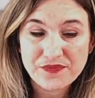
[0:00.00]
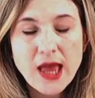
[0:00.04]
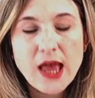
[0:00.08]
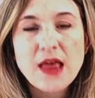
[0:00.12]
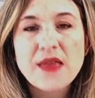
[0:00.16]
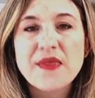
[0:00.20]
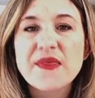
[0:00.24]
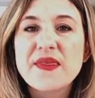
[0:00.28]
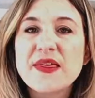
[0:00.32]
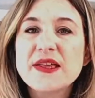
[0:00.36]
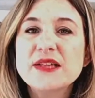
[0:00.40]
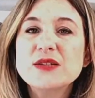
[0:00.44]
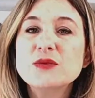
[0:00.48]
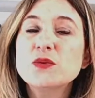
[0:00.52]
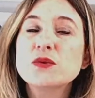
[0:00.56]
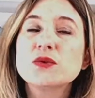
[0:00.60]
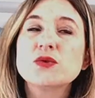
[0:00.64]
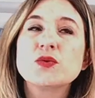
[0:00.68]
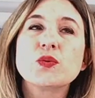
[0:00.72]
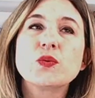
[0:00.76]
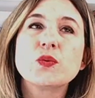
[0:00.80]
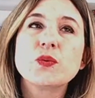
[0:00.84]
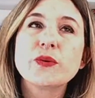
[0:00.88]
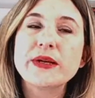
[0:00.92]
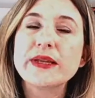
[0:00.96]
This was
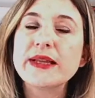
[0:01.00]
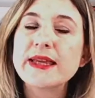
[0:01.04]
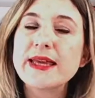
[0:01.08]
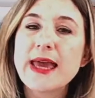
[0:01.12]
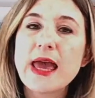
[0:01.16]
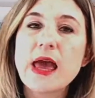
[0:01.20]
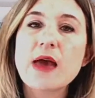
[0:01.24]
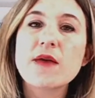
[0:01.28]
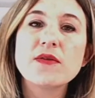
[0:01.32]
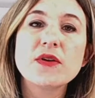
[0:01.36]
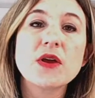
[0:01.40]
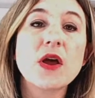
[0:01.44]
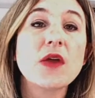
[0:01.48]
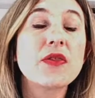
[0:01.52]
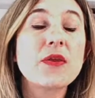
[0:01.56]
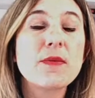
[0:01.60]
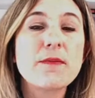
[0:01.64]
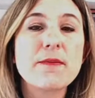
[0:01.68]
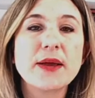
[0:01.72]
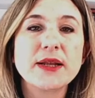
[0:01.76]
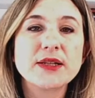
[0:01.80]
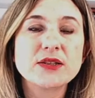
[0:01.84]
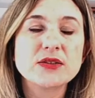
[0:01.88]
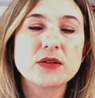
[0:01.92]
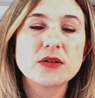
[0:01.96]
really heavy on the
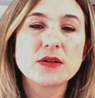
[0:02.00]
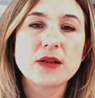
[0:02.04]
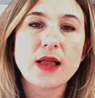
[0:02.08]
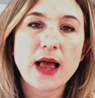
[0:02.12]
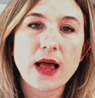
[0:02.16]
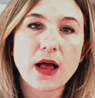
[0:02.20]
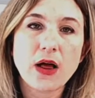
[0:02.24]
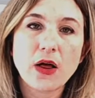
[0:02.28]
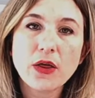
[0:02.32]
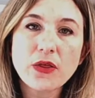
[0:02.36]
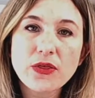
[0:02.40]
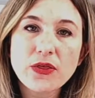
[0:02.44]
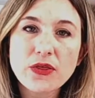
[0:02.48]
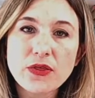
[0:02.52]
mental health.